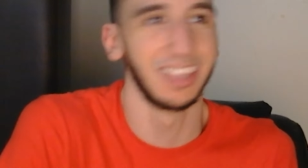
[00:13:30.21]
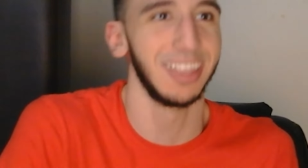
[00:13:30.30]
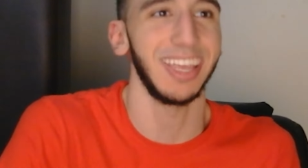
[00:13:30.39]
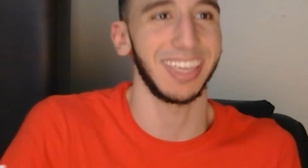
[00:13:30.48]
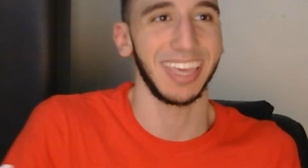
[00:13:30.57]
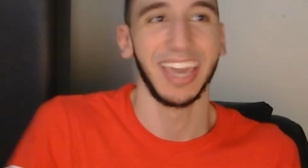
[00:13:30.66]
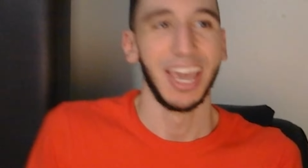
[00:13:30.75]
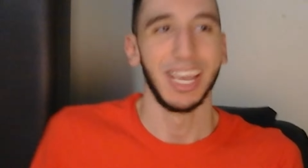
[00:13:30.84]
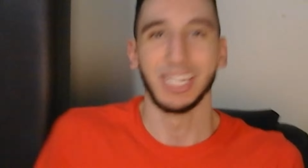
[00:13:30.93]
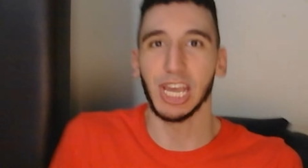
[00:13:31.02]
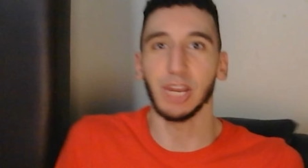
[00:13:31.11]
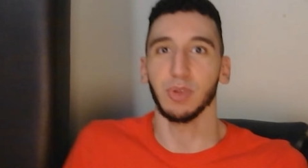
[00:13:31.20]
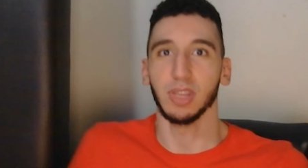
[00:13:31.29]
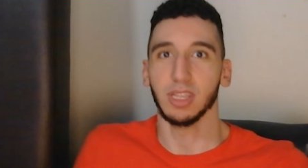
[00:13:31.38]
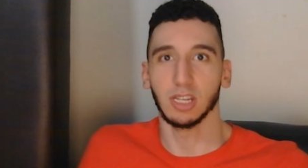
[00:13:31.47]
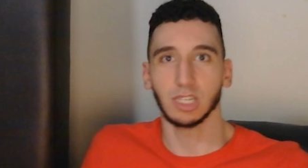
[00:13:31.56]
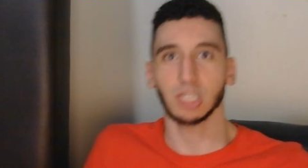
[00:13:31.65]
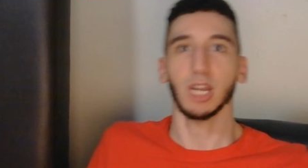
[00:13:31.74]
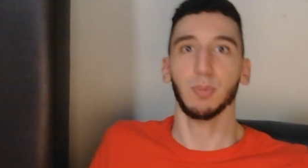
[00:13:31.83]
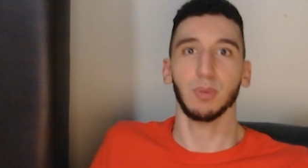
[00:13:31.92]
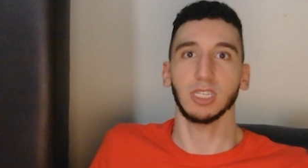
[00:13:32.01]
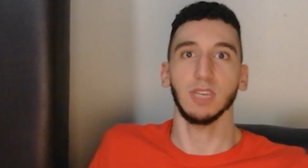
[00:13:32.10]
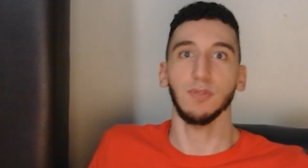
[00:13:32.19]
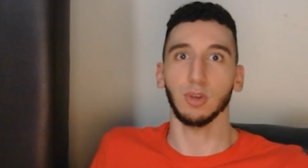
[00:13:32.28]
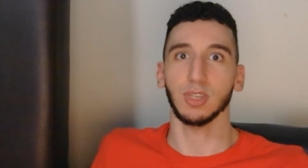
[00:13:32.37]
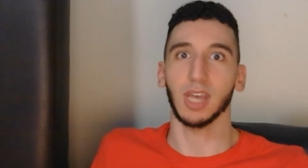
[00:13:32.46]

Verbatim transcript: like, genuinely, they're just gonna perceive you as that.